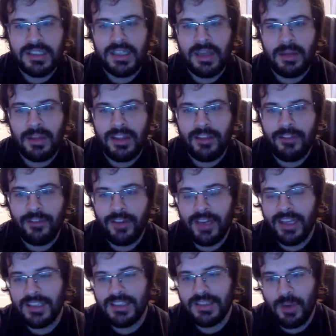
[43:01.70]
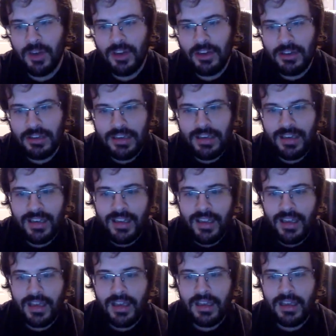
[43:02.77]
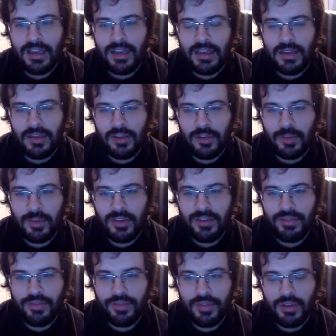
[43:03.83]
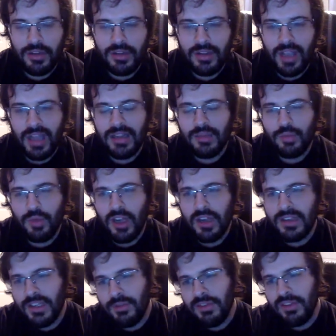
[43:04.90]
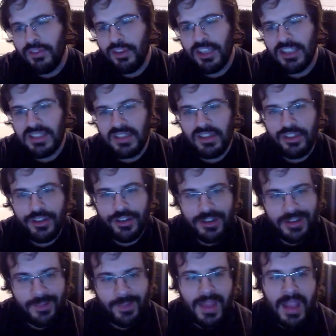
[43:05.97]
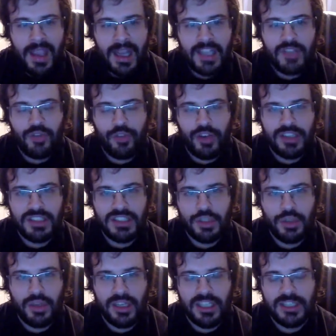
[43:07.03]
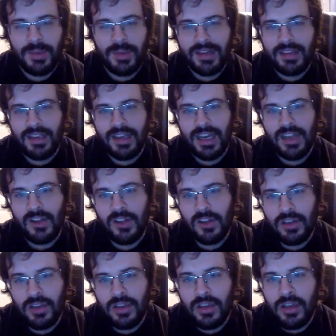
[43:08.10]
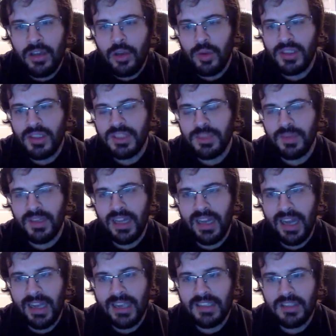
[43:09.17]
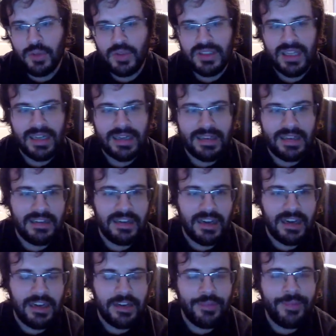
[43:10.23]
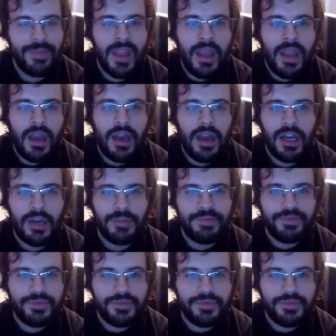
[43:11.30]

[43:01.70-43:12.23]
in that fight against Mark Hunt, and looked relatively fresh in the third, as fresh as you can expect a guy to look who had just been that action, who's not dead tired. And